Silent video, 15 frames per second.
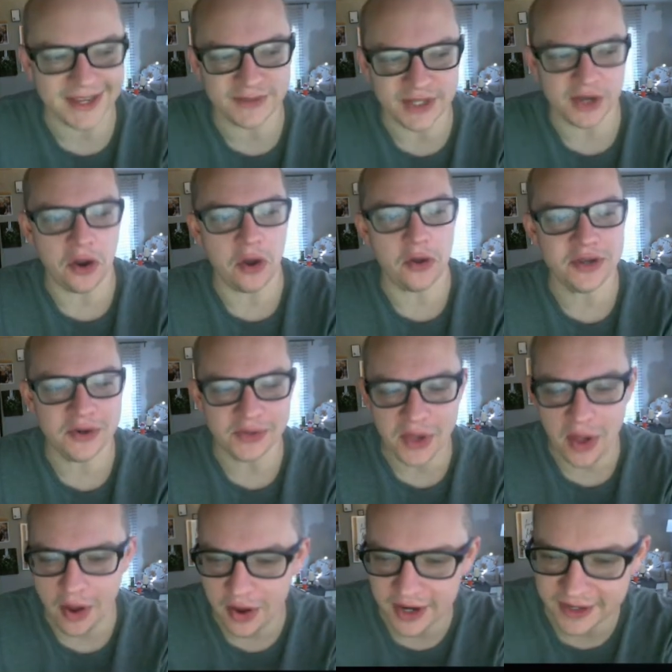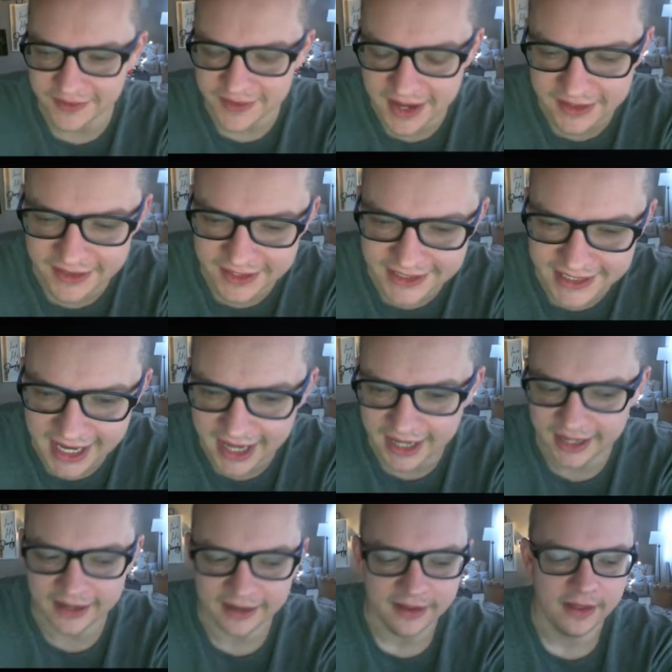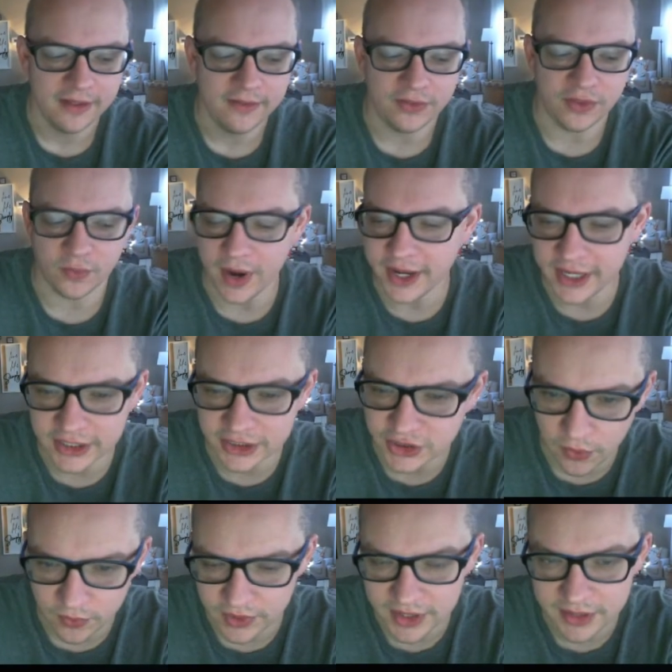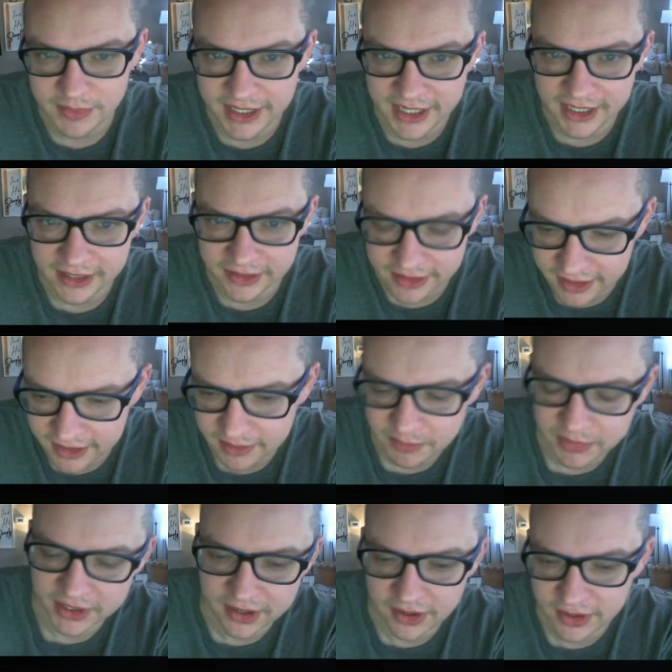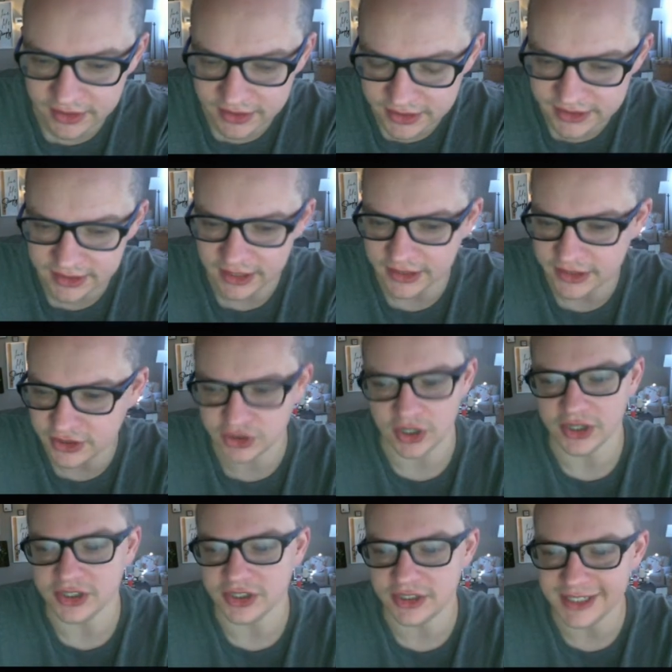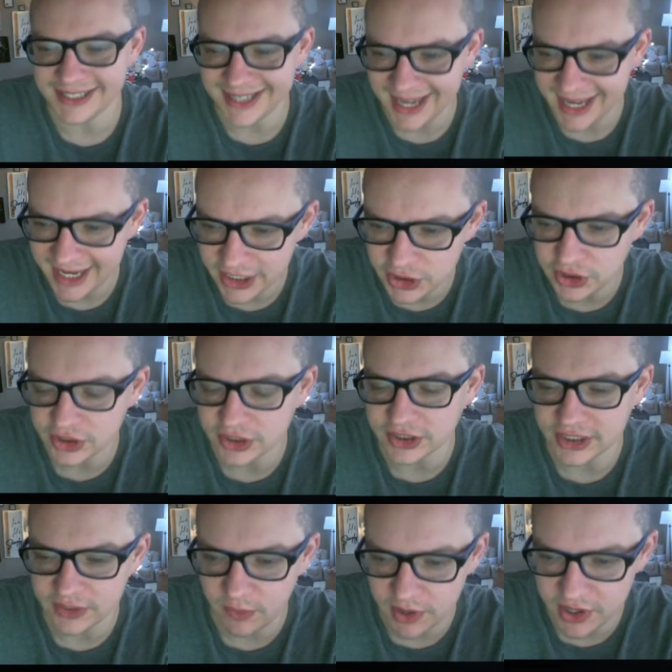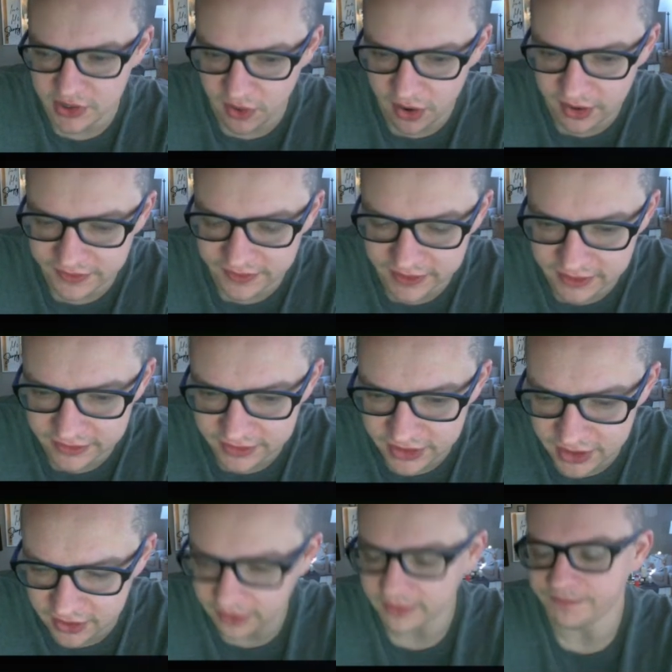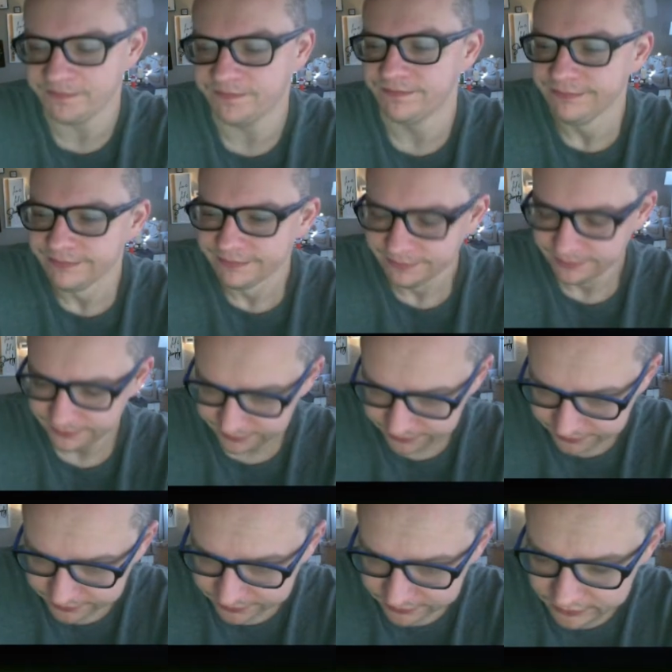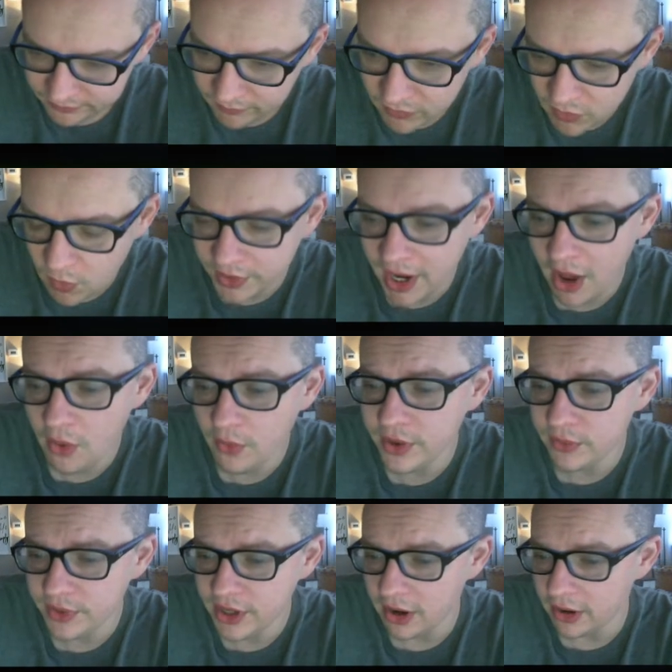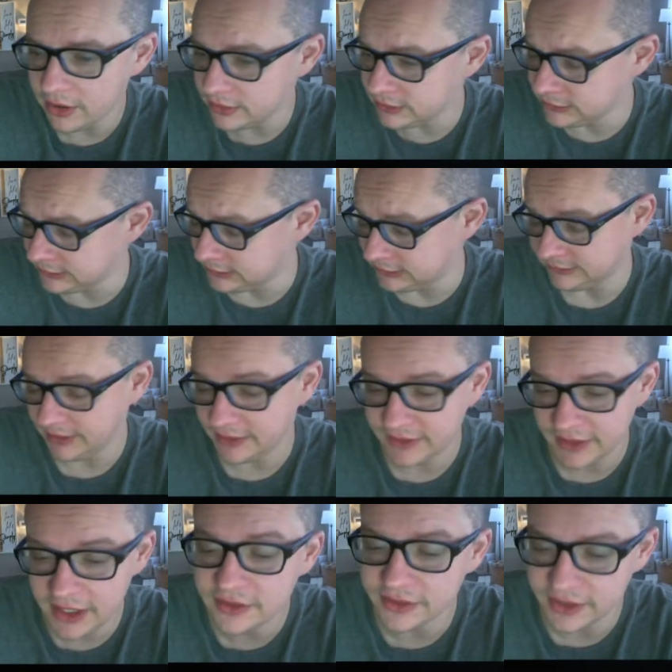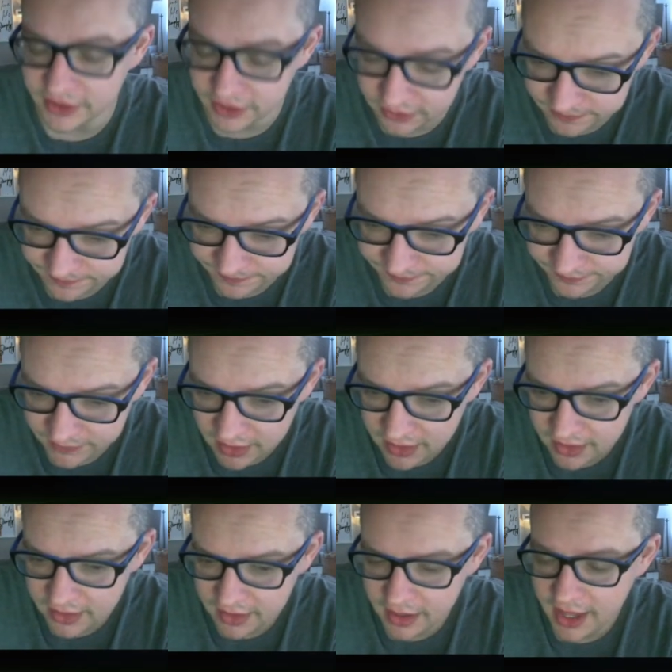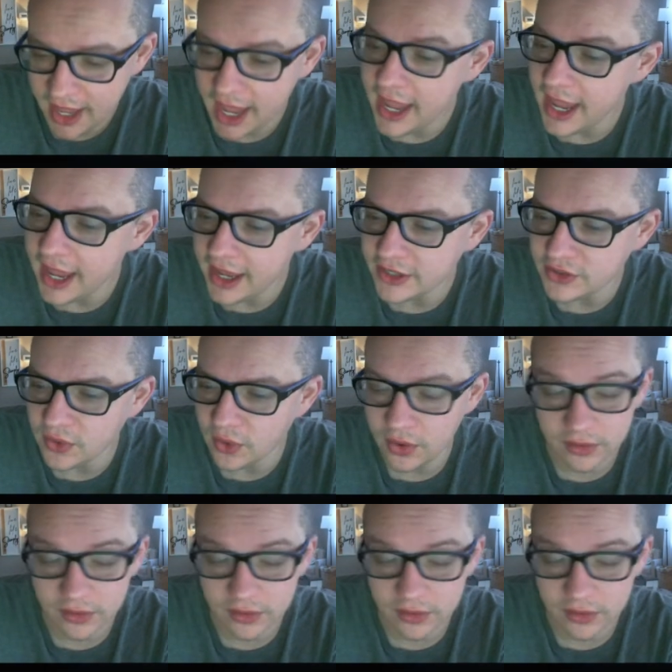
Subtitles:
I've said all year long, at the end of the day, the rankings don't really mean anything because it's just a gauge to see where you are at the end of the year. Well, now here we are at the end of the year, and